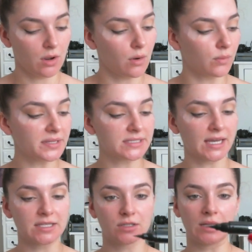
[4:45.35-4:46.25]
One
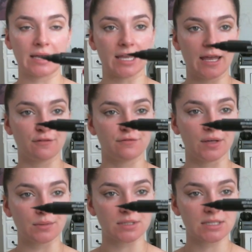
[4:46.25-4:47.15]
side's got like a
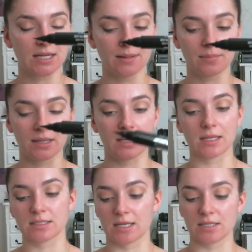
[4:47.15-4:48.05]
felt tip and the other
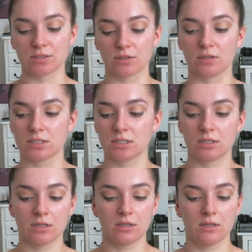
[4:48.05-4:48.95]
side's got
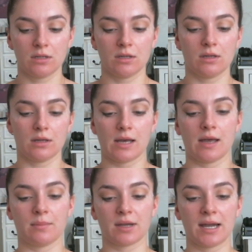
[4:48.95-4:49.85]

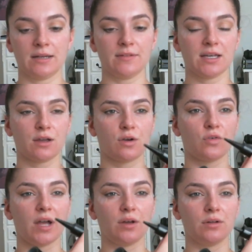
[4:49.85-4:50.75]
kind of like a
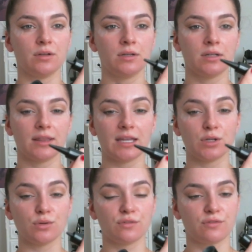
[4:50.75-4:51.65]
crayon that
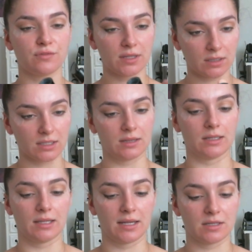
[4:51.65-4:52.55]
you fill in the
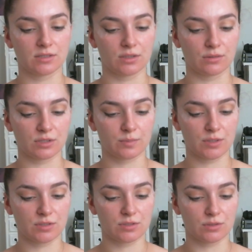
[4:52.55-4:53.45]
liner. So you're
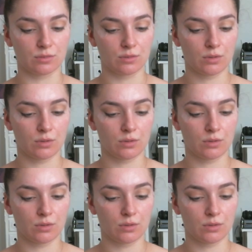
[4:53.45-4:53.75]
supposed to